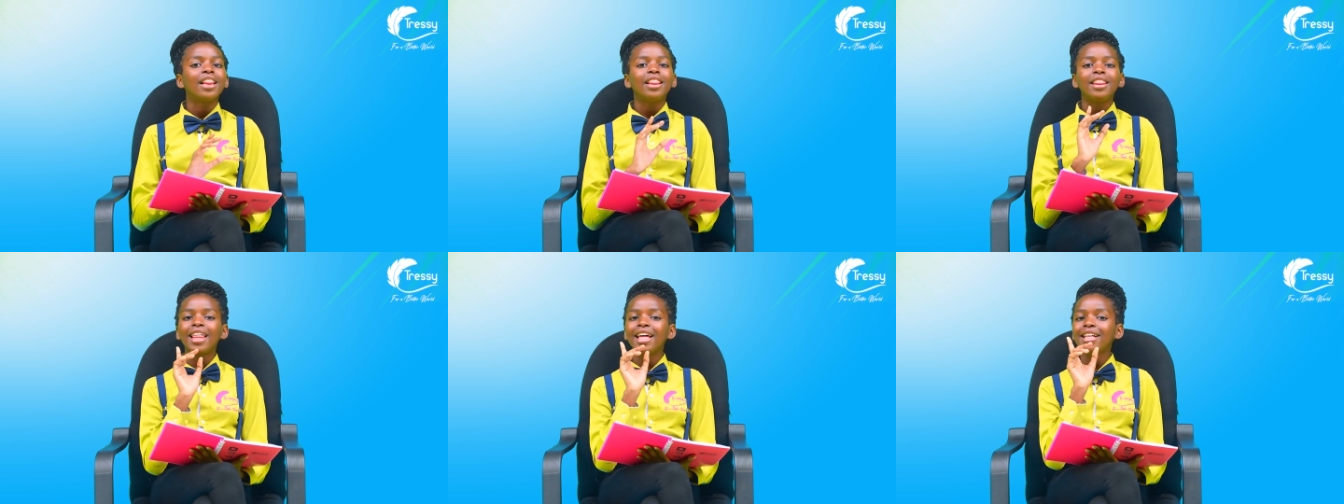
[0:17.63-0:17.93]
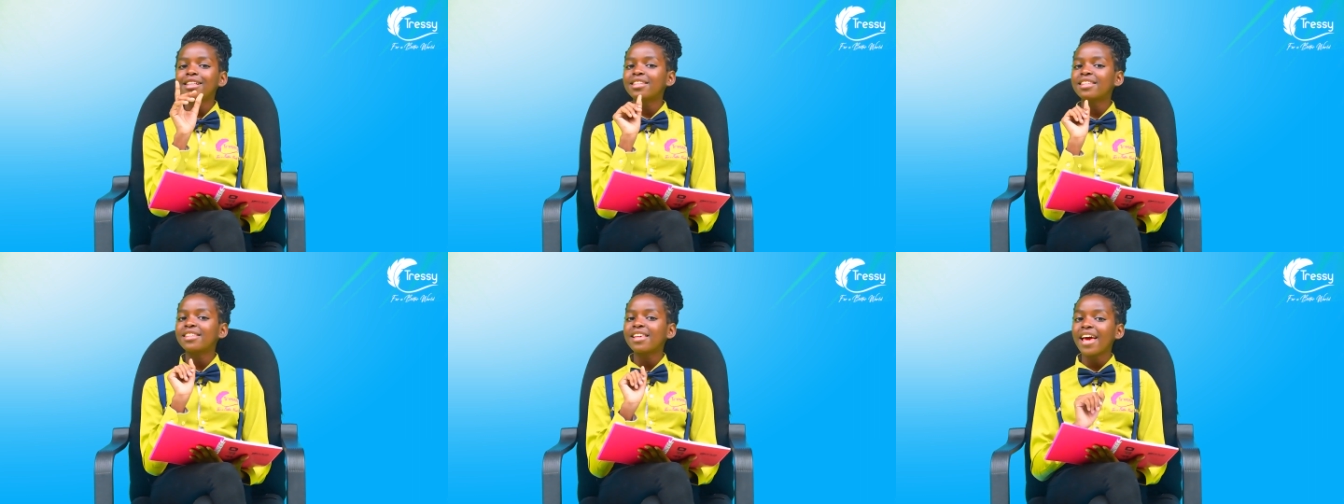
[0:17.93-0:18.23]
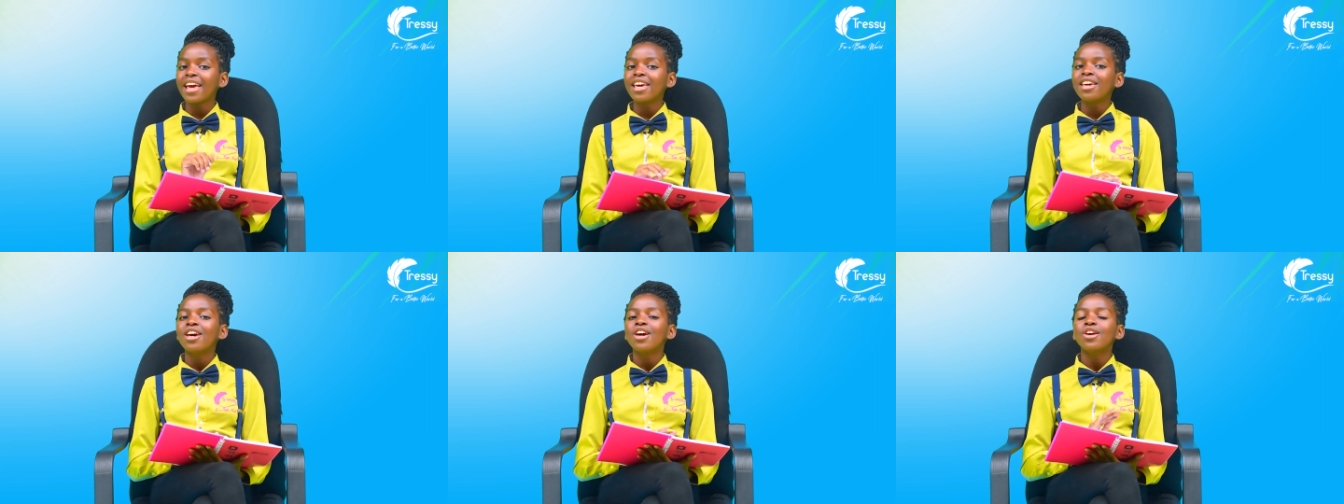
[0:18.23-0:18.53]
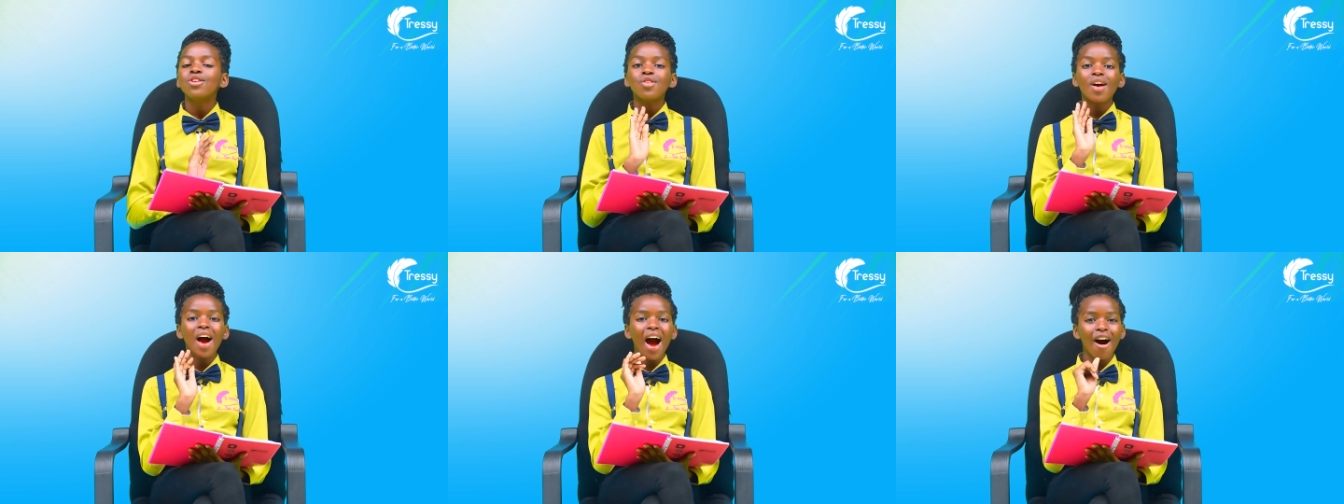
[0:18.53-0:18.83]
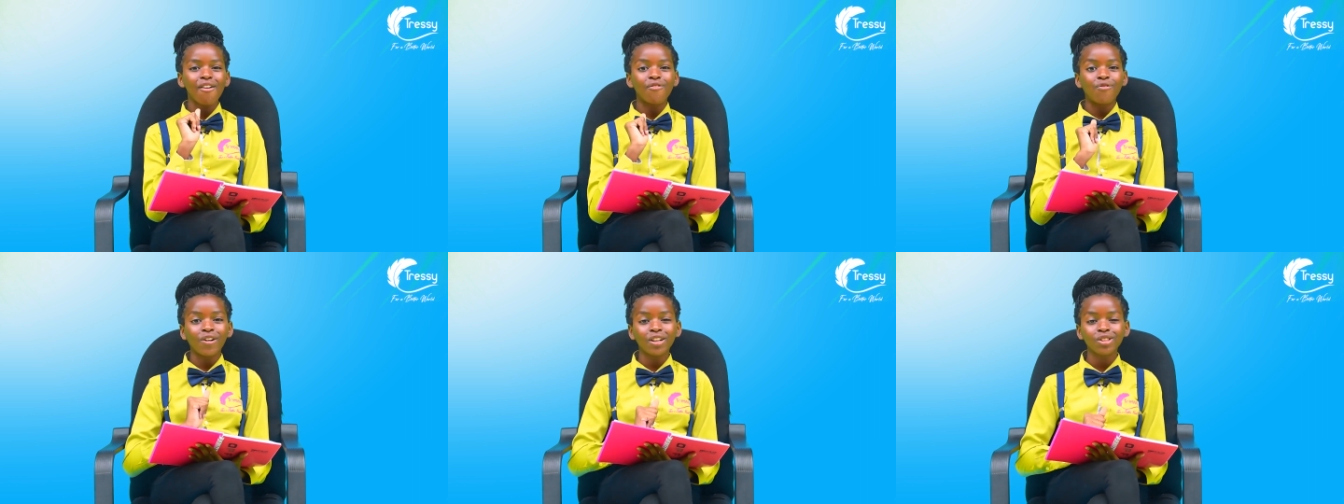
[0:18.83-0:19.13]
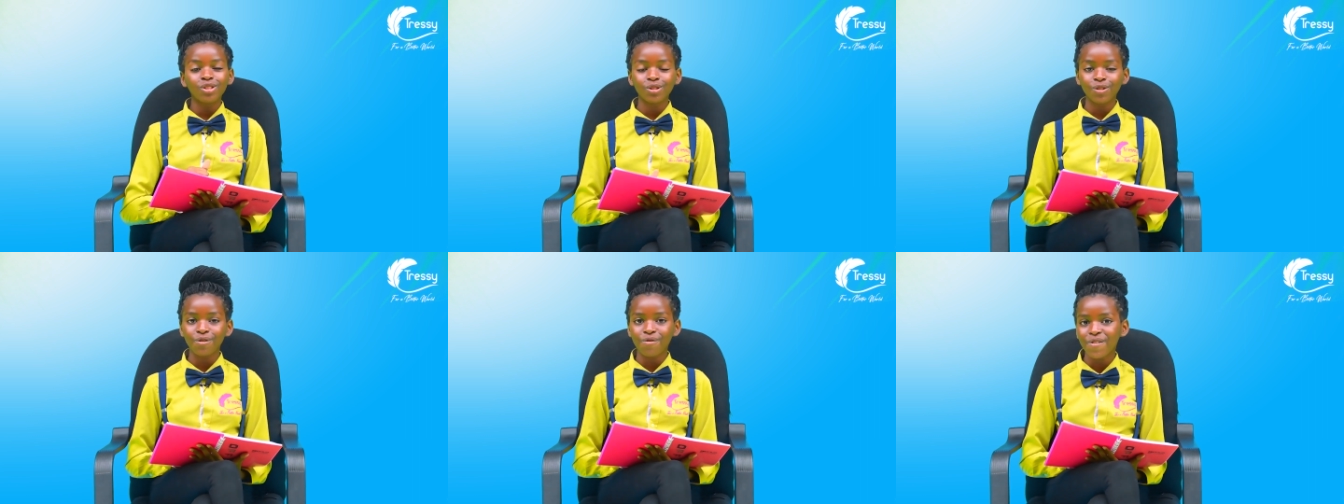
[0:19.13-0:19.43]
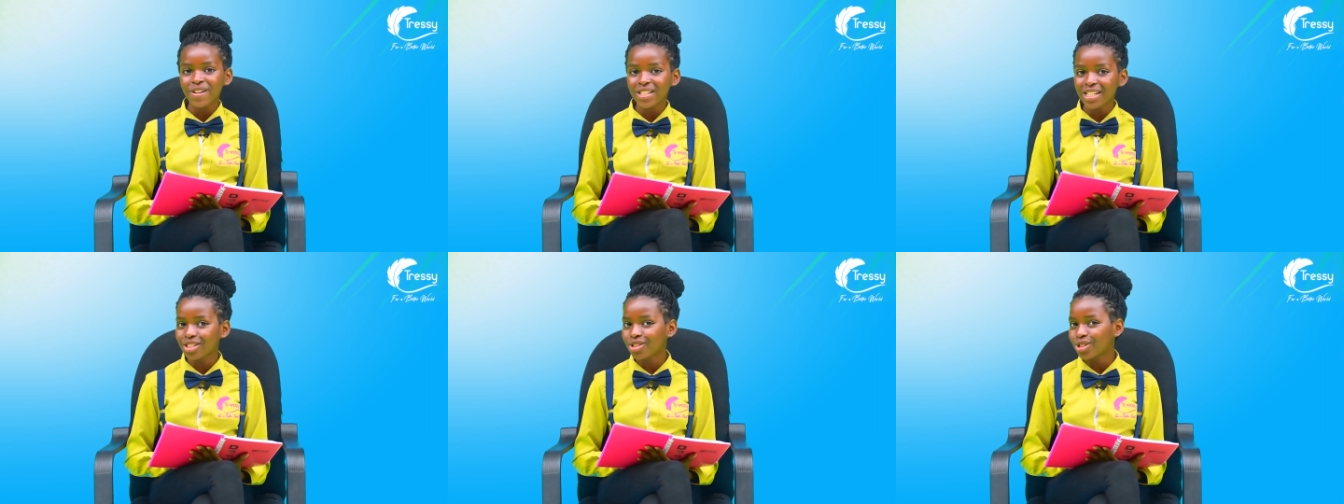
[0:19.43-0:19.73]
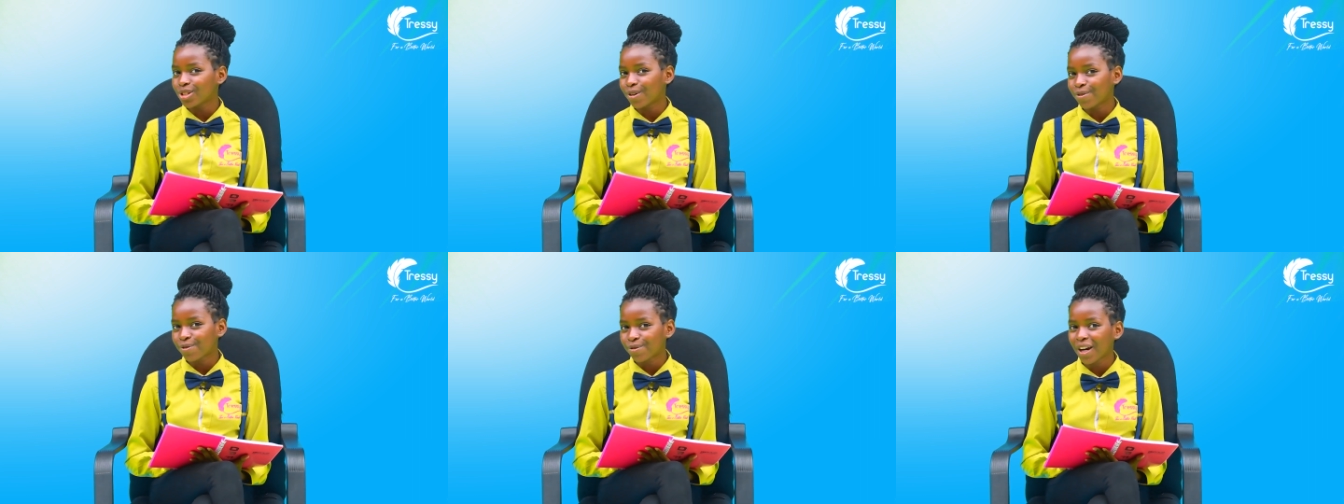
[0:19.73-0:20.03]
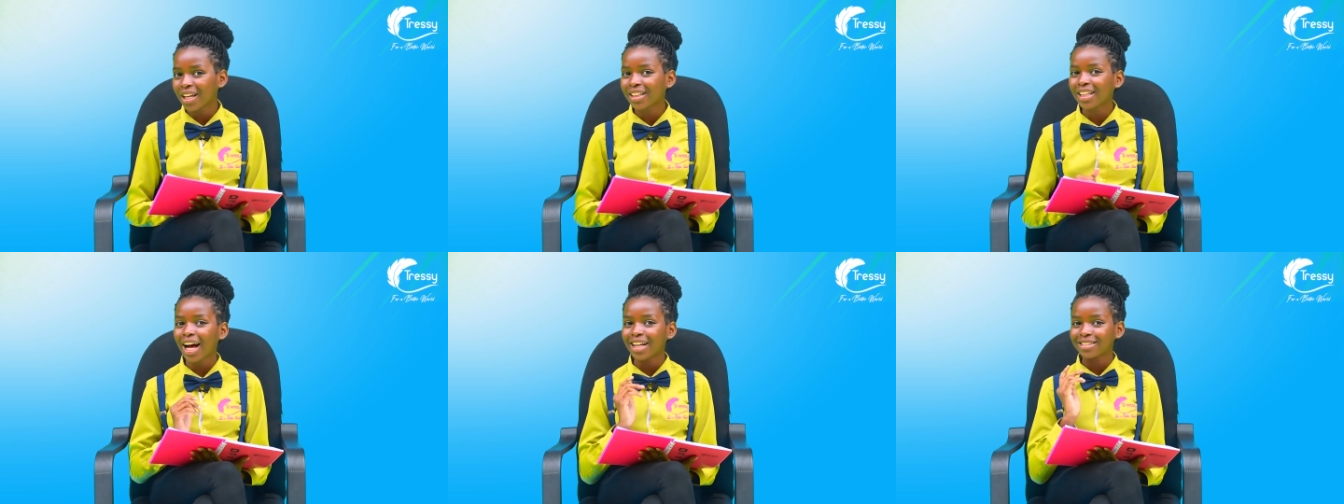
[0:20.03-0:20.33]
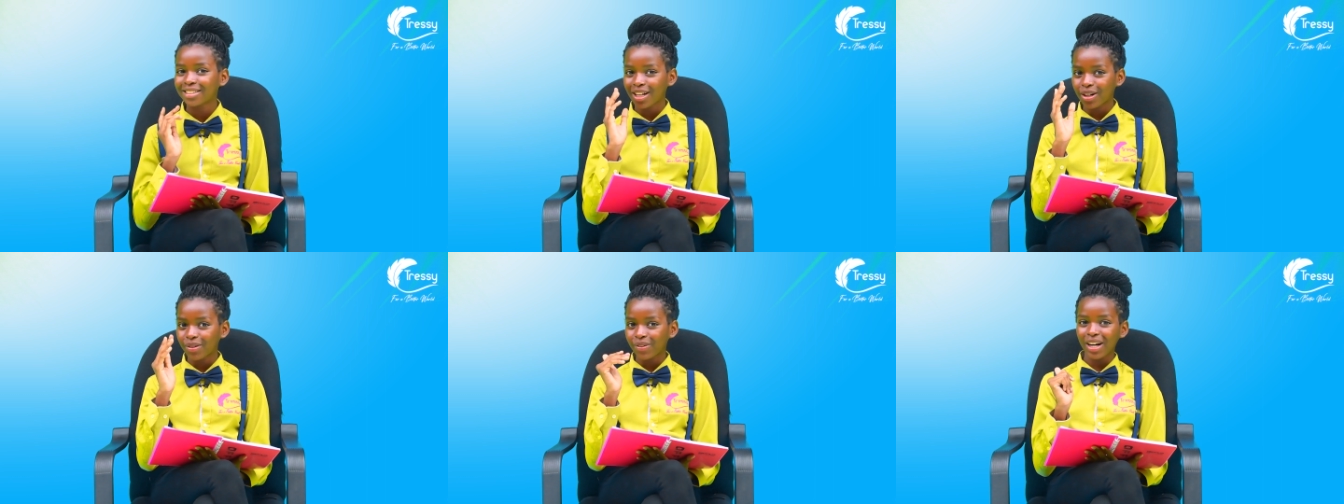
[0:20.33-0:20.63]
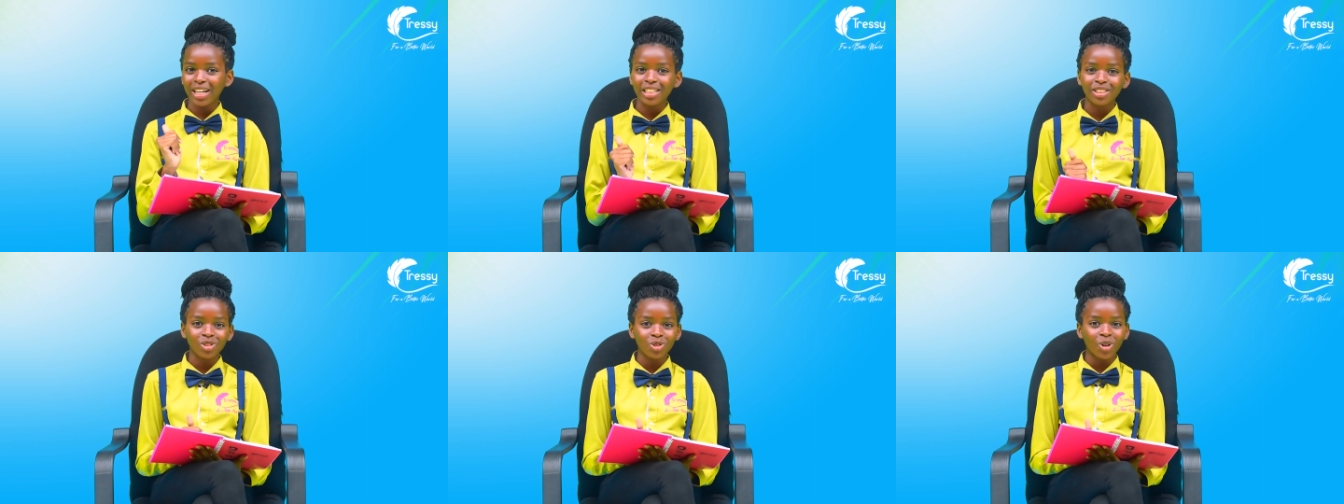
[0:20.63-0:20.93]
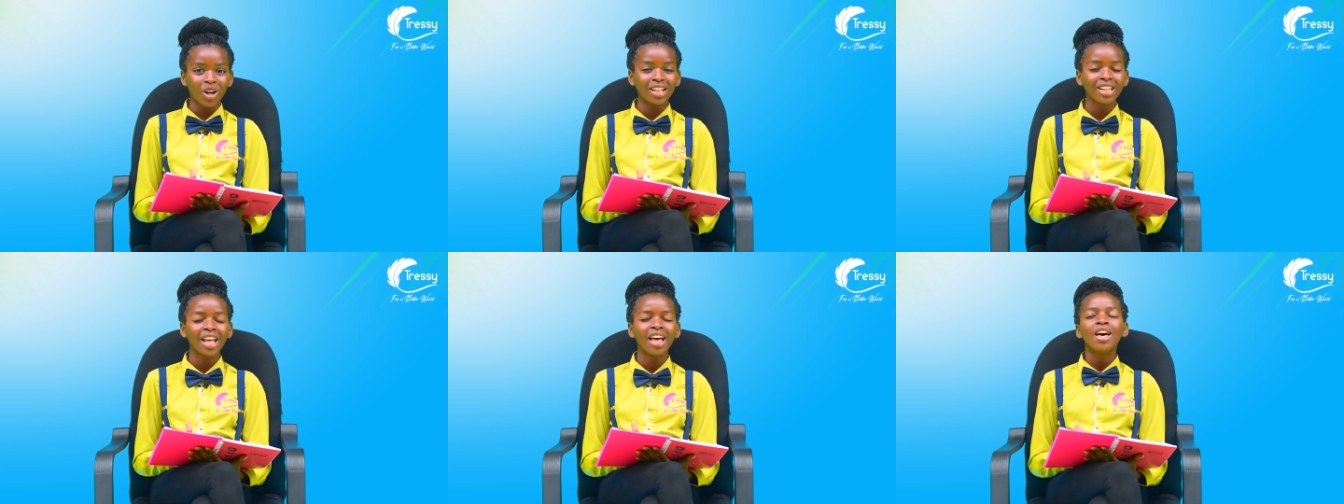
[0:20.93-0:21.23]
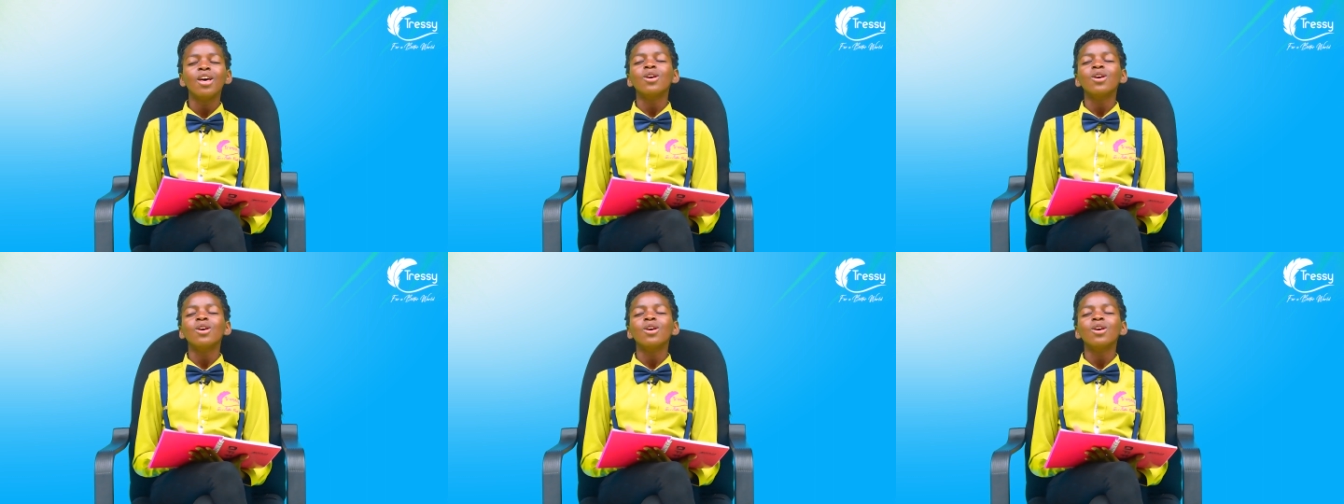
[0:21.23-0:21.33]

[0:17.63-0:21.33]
let's say you have went to visit your friend at a restaurant